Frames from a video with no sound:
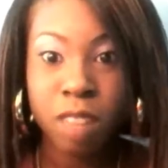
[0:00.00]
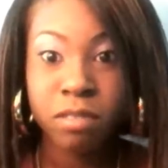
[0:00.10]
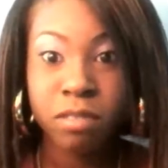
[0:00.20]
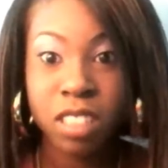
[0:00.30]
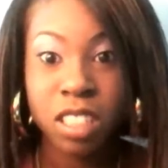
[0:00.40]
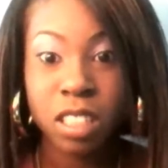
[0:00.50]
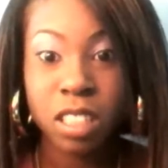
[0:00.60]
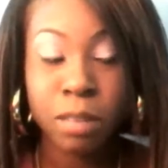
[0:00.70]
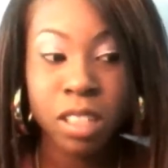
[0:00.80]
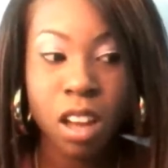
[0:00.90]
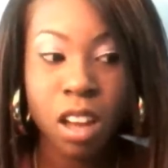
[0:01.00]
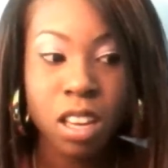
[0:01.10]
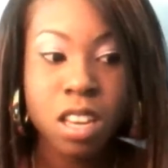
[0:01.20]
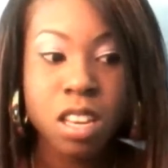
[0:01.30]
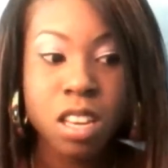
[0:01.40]
I'm really just going to be
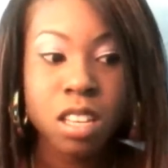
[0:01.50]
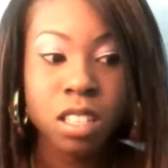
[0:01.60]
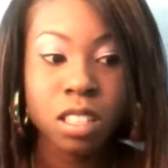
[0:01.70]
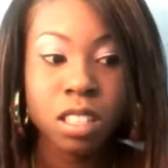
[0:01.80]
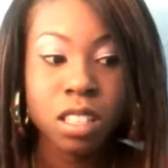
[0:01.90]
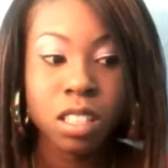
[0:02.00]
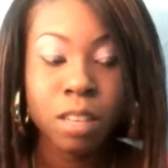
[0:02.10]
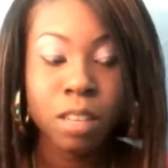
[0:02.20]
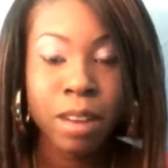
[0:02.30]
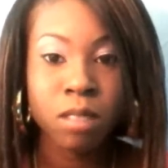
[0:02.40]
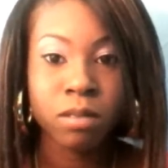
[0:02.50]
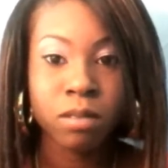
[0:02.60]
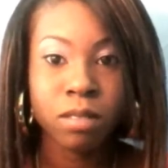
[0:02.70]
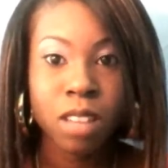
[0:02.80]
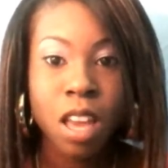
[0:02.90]
talking about
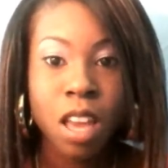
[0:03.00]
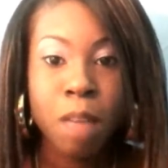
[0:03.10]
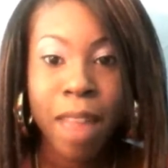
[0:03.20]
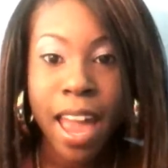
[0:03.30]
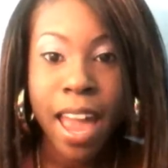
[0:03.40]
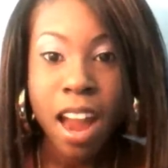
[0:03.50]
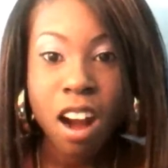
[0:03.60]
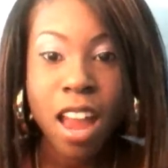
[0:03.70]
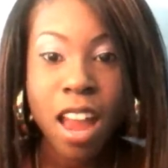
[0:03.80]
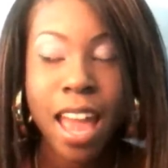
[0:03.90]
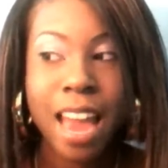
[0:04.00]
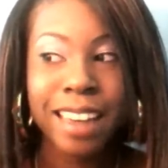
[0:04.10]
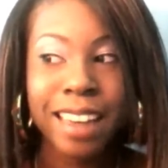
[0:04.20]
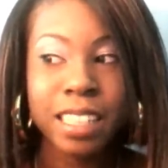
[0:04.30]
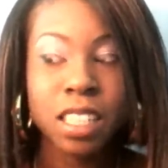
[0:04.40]
my hair
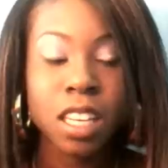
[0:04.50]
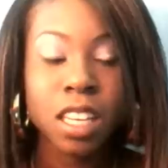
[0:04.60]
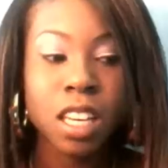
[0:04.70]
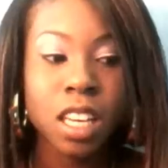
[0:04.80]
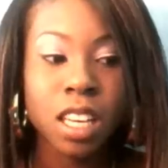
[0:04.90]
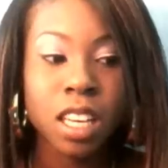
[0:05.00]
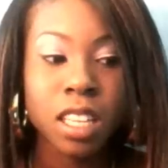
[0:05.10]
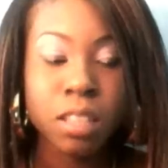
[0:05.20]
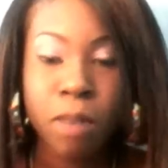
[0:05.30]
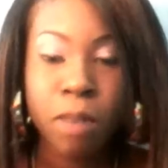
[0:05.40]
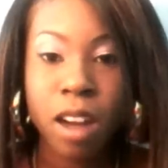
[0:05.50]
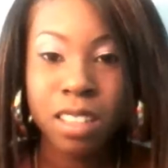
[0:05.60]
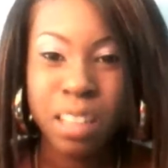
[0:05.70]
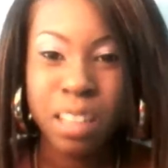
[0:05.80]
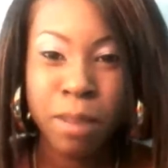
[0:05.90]
and some
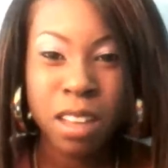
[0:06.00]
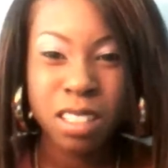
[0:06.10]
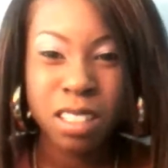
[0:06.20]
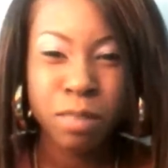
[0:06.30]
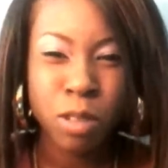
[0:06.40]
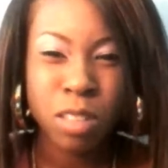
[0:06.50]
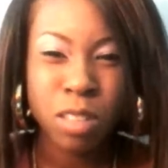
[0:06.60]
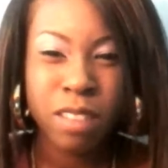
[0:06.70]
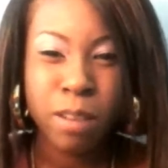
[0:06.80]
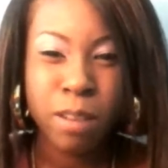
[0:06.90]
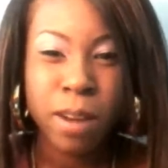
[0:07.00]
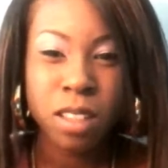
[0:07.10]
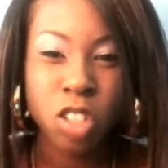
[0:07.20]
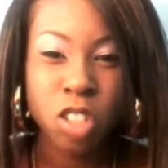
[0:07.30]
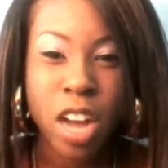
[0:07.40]
products I bought, some new stuff I bought
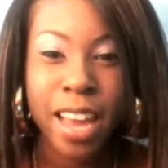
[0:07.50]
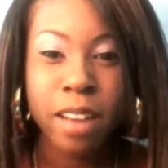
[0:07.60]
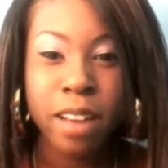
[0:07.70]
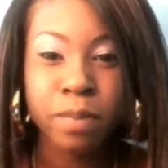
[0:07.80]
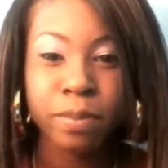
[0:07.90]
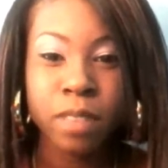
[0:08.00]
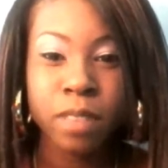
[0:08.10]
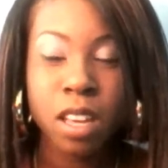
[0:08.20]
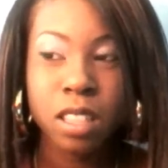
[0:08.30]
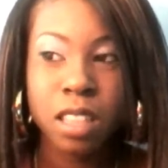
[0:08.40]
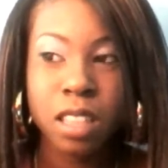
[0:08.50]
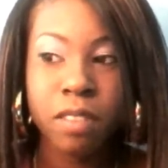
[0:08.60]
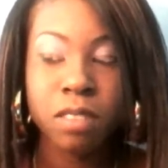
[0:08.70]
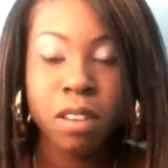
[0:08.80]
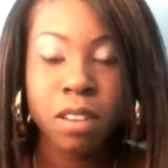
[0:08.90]
to try out and stuff
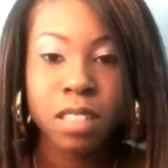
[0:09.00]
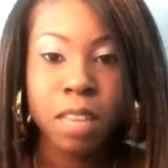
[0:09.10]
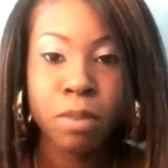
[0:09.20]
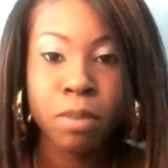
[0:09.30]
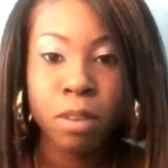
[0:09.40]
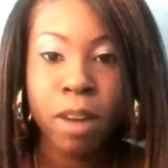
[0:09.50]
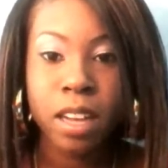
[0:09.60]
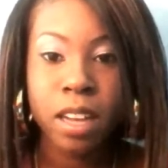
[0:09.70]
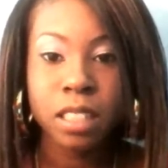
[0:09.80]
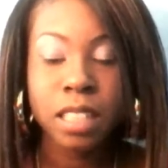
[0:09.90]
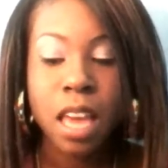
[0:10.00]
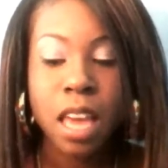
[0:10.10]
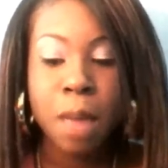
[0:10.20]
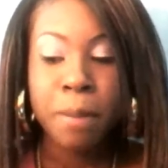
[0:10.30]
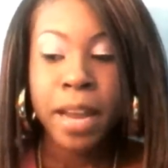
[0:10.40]
as far as like beauty products.
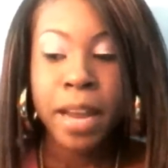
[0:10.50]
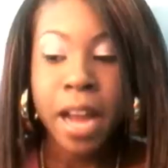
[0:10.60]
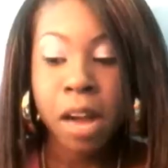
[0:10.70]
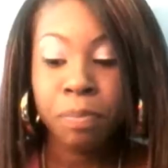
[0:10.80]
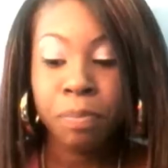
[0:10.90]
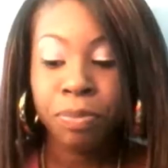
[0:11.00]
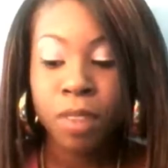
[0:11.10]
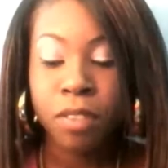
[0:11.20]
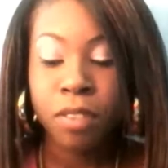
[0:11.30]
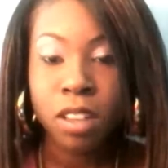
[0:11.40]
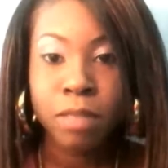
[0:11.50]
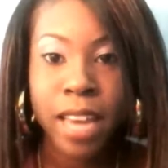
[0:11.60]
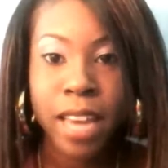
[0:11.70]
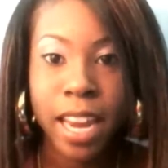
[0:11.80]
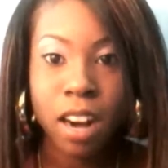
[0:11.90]
But um, first,
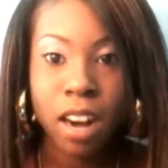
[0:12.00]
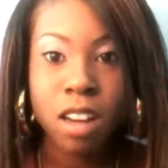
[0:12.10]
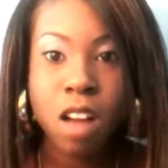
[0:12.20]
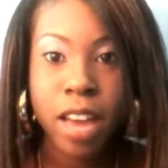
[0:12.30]
my hair.